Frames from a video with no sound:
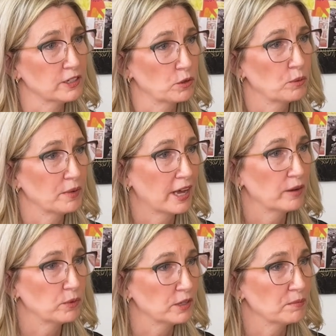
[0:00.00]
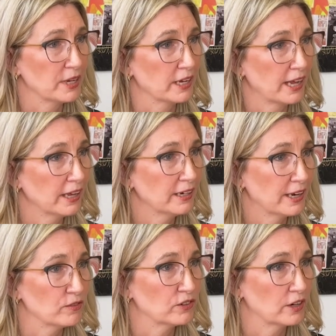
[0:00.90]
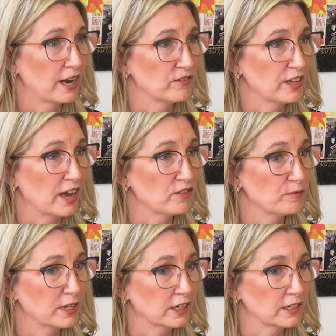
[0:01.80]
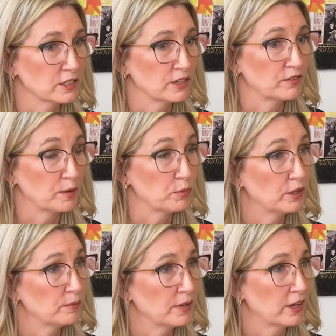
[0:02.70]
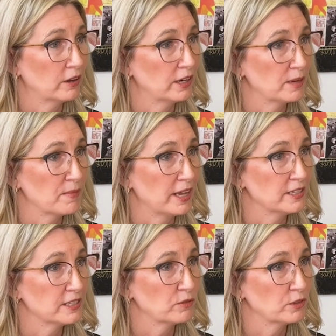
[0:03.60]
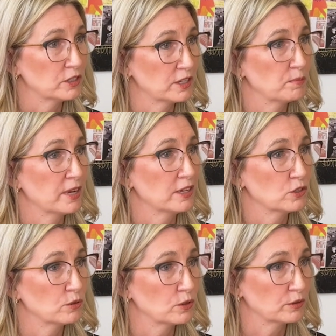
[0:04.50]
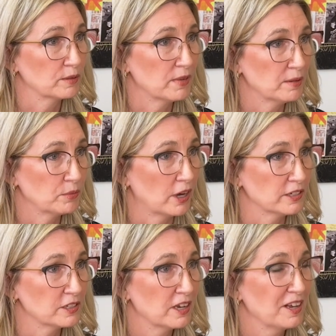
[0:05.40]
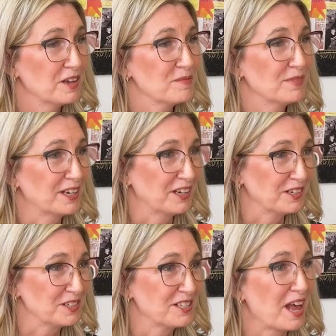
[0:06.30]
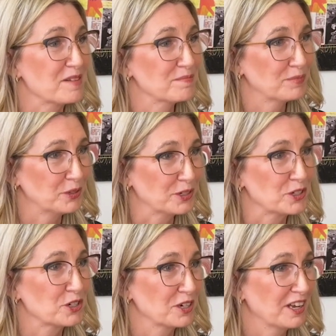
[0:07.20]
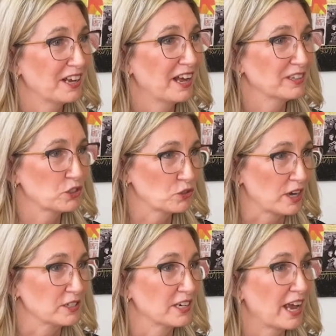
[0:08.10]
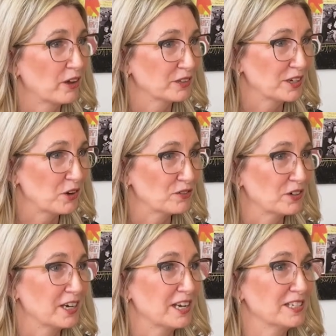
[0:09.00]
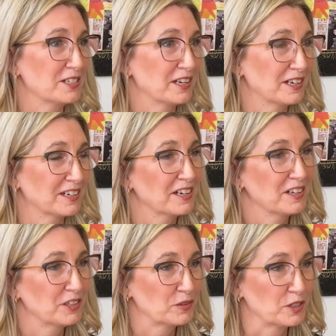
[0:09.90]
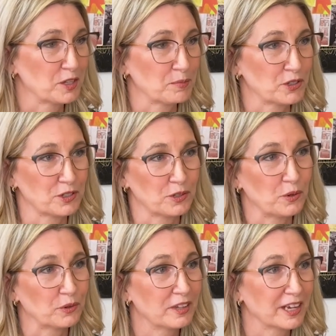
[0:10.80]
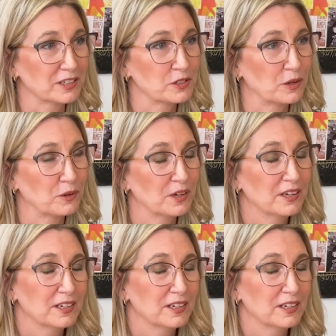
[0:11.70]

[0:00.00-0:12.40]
they told me I wouldn't be a candidate for IVF because if they put me on any meds, it would send me into an early menopause because that push, stressing out the ovaries and the receptors, the whole thing. So